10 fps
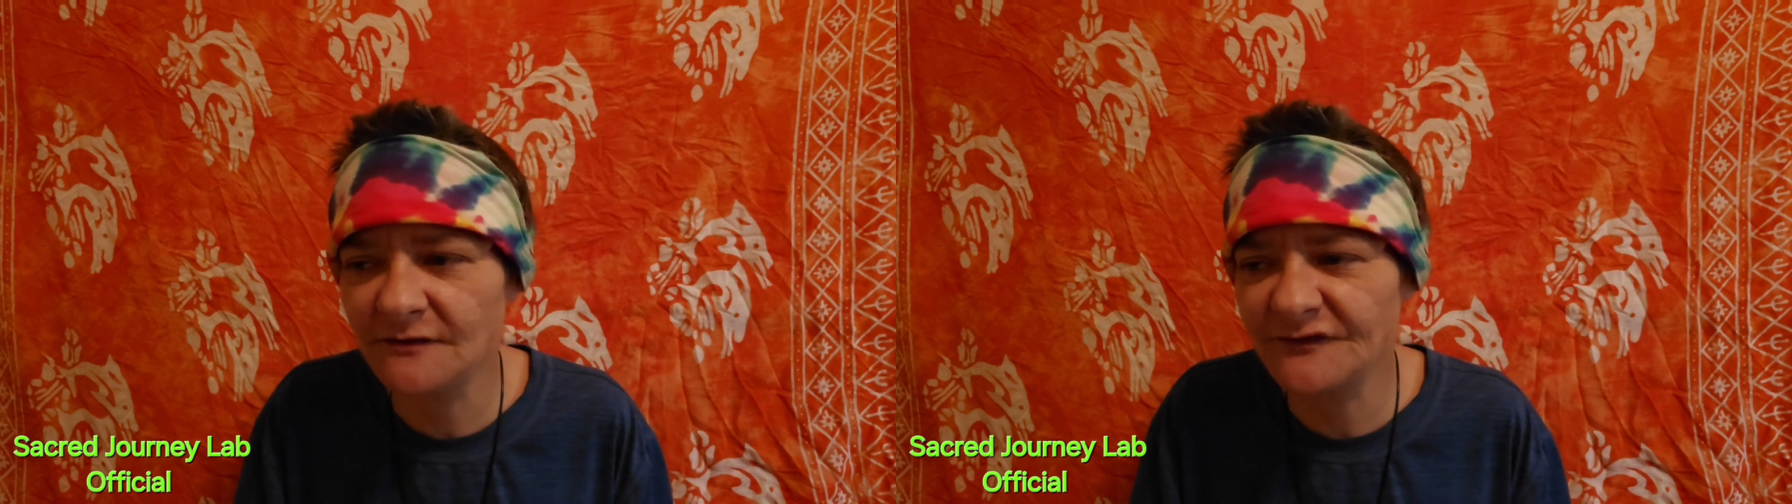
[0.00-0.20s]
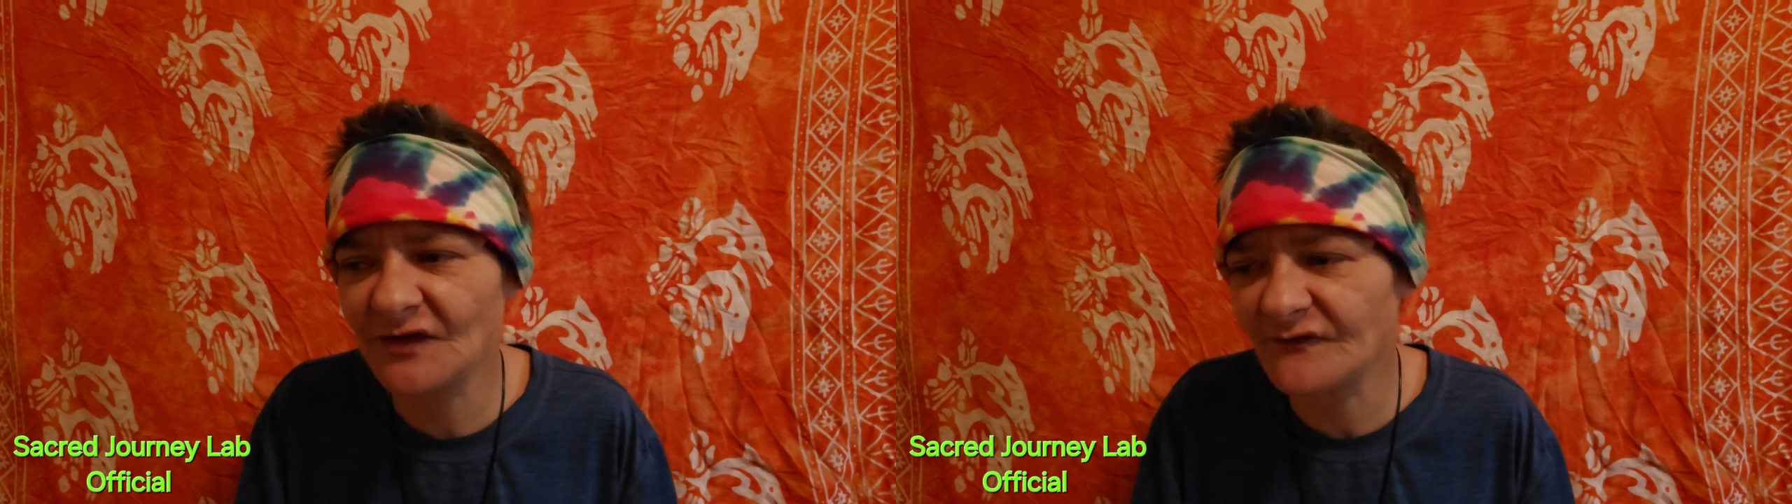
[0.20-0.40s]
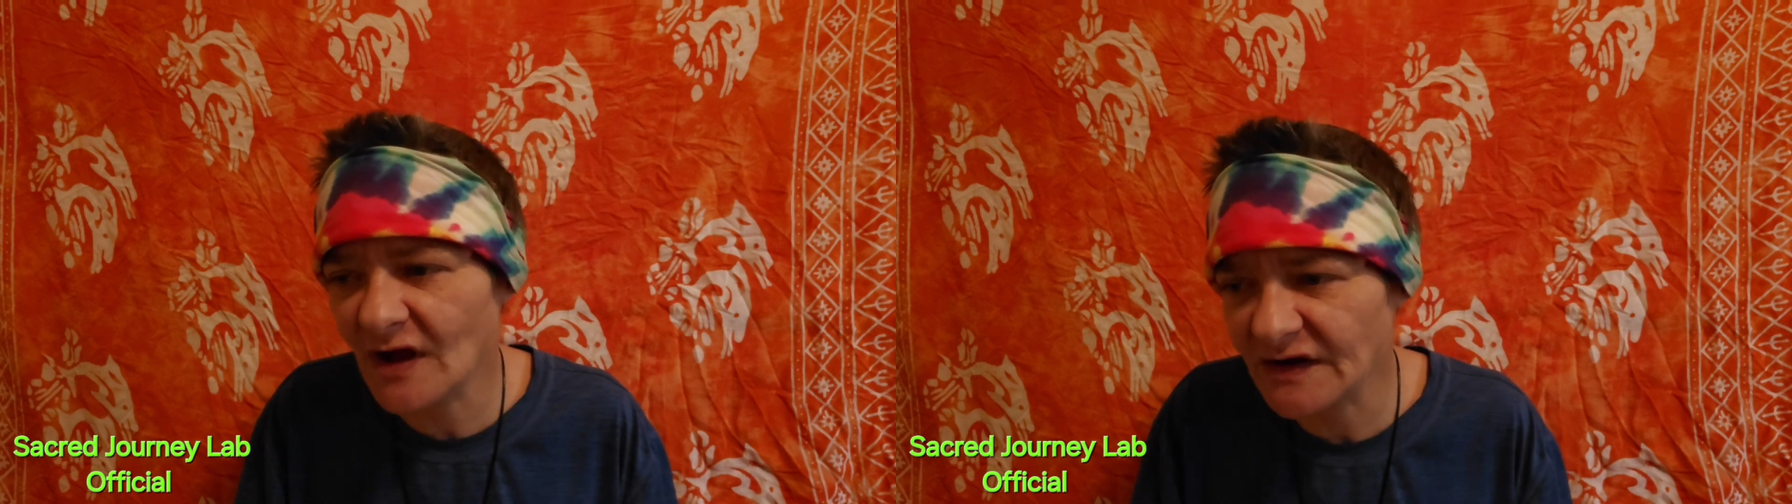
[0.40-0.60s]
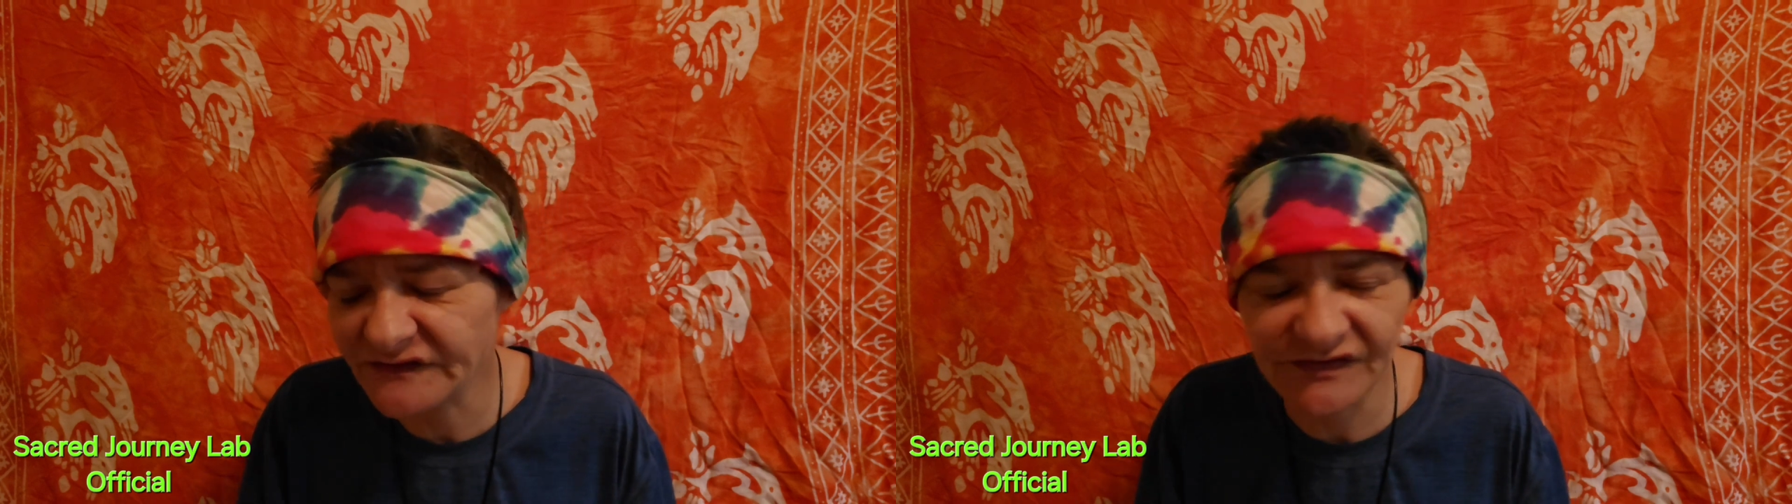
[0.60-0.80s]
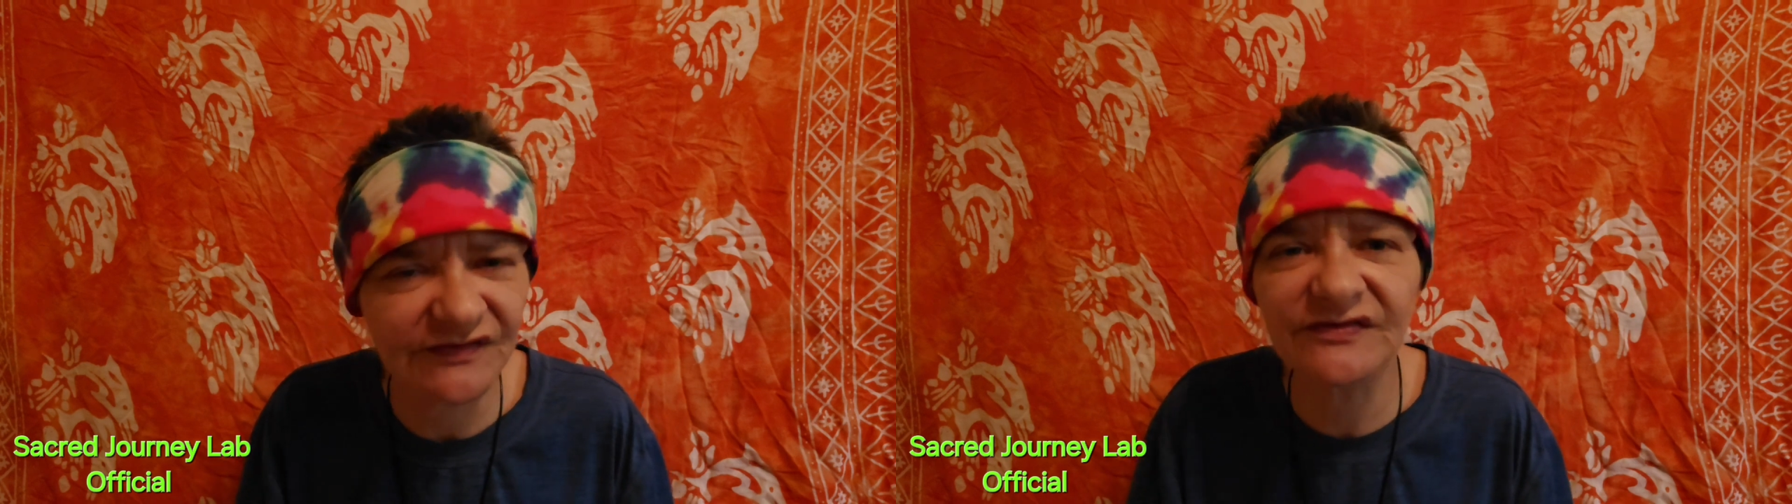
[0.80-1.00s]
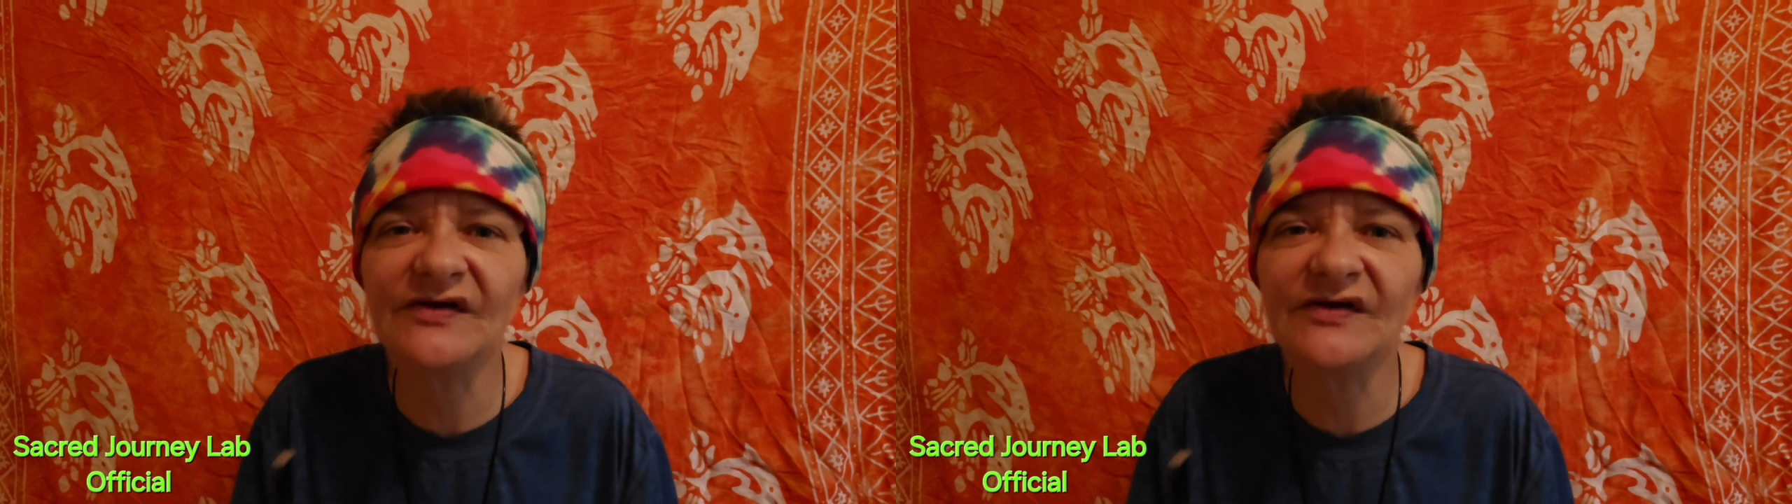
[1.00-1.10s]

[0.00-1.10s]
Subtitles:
You're self-conscious. It